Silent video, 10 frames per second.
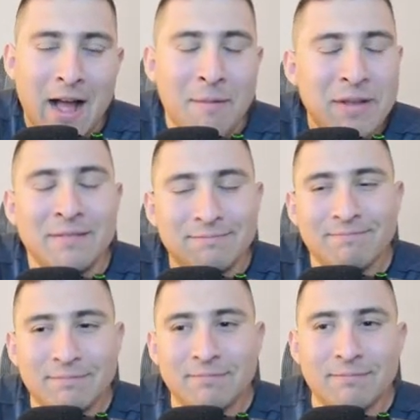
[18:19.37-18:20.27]
I mean,
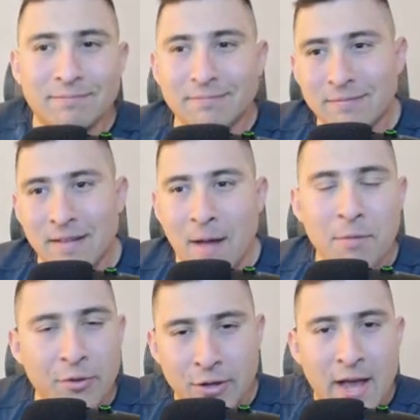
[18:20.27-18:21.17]
I'm
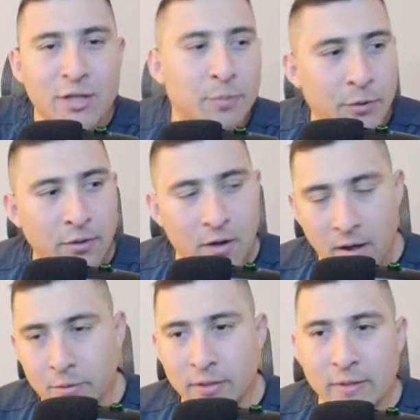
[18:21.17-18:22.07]
not the expert,
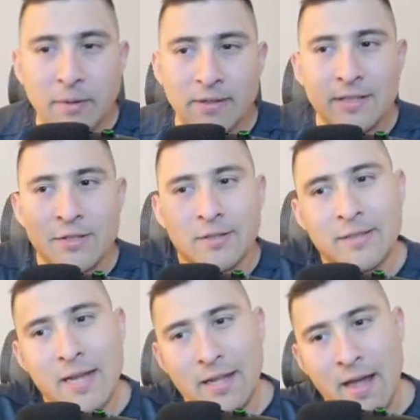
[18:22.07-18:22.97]
obviously, but it's just
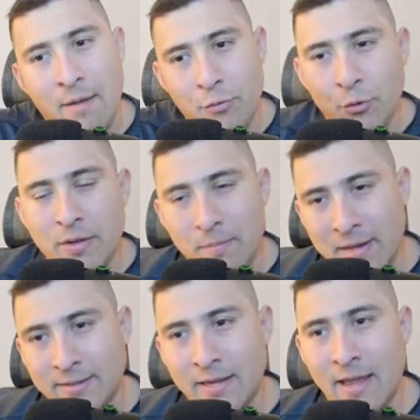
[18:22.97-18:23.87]
like I'm doing the
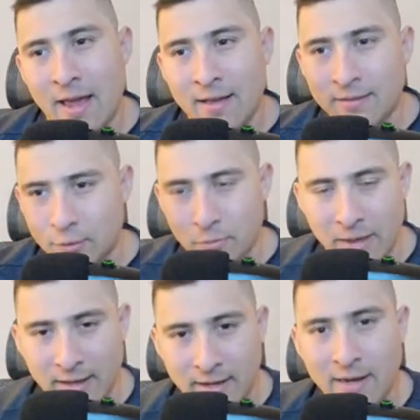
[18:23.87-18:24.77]
best I can to
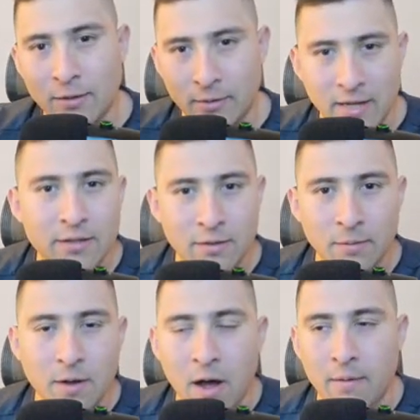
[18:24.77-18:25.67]
make it and to get
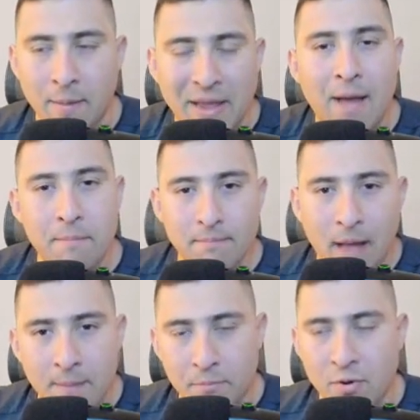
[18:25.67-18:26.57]
some. Uh, I mean, I'm
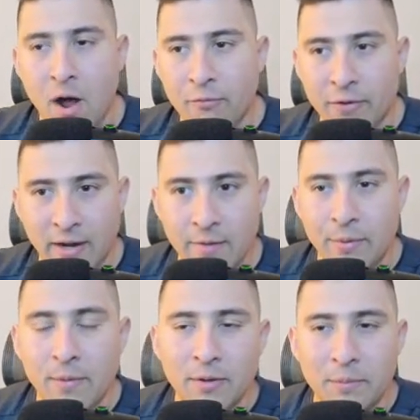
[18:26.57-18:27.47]
I'm profiting every
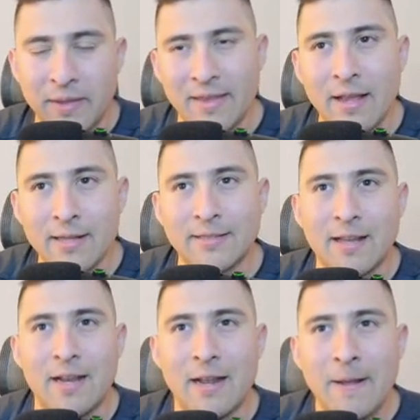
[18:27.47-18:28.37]
month, but the thing is
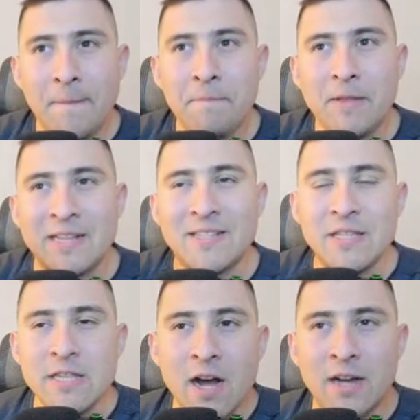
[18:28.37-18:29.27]
that it's
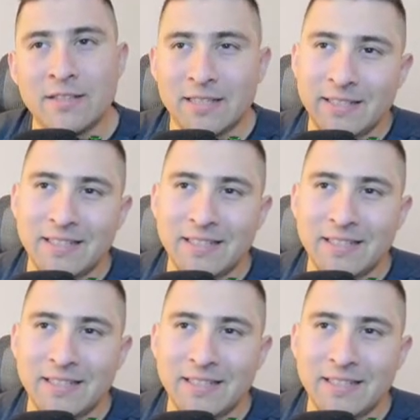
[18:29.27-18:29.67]
not.